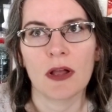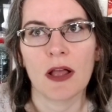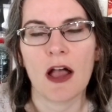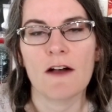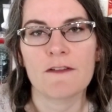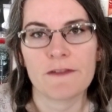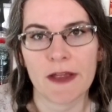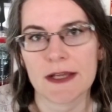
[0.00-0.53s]

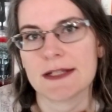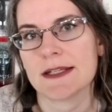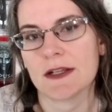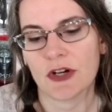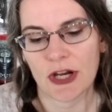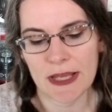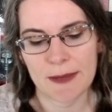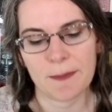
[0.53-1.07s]
affected
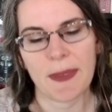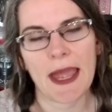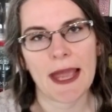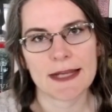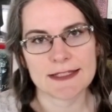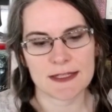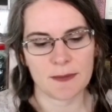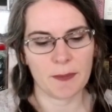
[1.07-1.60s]
or
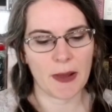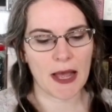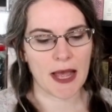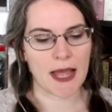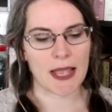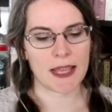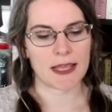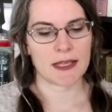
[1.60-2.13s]
impacted
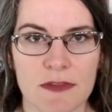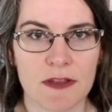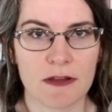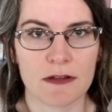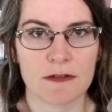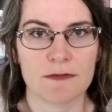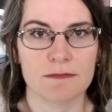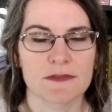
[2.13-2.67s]
by
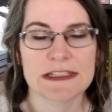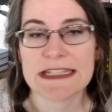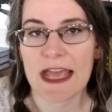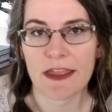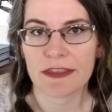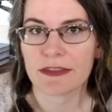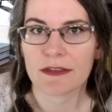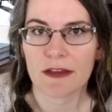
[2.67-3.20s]
the
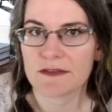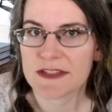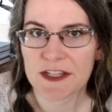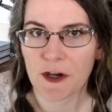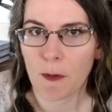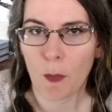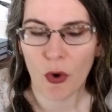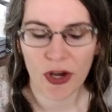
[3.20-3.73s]
death of
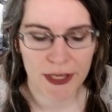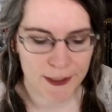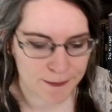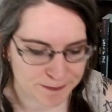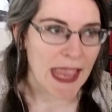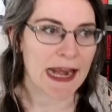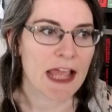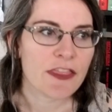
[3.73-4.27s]
Sarah Morgan.
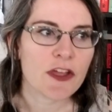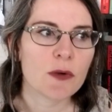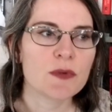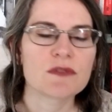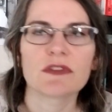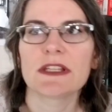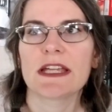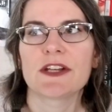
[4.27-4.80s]
And I thought it
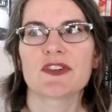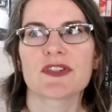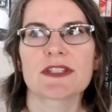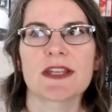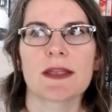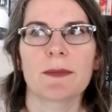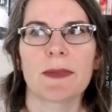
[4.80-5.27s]
was really interesting